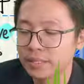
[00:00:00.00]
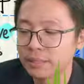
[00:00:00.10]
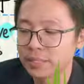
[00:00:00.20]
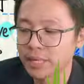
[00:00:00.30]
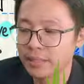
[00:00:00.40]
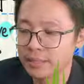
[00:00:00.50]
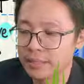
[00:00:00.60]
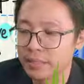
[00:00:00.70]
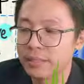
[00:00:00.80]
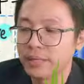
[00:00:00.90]
size.
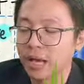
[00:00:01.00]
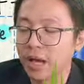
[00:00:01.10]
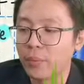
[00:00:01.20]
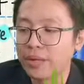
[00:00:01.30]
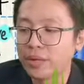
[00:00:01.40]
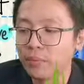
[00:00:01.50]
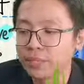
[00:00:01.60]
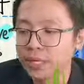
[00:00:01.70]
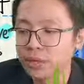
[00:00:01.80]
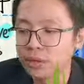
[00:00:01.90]
When the object
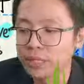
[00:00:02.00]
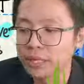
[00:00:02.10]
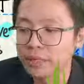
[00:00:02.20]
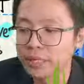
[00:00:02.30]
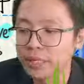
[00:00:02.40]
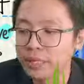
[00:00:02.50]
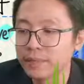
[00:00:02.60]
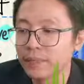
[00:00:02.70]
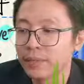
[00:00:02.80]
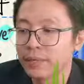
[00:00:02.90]
go nearer,
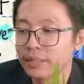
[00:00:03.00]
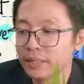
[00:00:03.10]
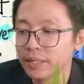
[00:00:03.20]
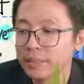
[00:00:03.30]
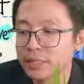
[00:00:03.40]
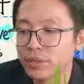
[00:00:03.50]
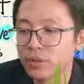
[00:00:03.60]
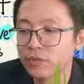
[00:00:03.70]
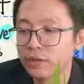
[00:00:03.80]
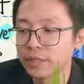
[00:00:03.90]
the image go
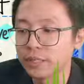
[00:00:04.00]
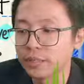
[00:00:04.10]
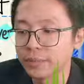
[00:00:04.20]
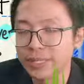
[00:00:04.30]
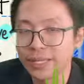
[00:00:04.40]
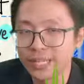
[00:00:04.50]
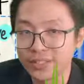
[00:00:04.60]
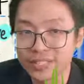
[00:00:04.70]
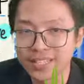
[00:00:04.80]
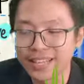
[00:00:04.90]
further away. Do you
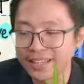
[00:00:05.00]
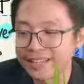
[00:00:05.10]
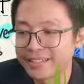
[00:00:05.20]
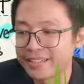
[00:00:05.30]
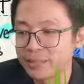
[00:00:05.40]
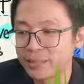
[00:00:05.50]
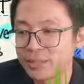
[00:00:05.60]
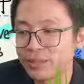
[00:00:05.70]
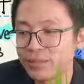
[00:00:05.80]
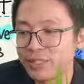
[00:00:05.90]
see that? The image go
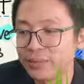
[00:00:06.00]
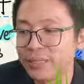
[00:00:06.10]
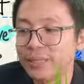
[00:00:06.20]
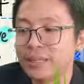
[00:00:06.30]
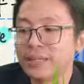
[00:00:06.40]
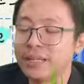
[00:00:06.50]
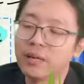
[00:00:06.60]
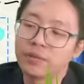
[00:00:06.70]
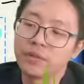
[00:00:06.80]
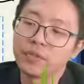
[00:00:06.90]
further away. Now,
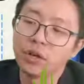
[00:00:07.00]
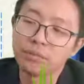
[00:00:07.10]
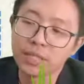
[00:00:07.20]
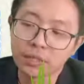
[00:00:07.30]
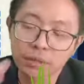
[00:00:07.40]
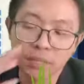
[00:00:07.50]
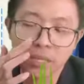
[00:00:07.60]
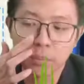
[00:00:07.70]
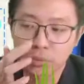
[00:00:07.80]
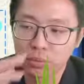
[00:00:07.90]
if the object 3
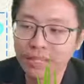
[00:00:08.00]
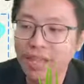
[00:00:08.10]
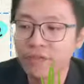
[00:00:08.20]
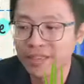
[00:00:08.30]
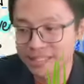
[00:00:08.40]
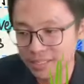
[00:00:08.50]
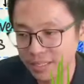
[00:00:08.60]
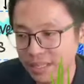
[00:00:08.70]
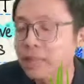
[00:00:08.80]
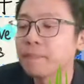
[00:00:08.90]
between F and C,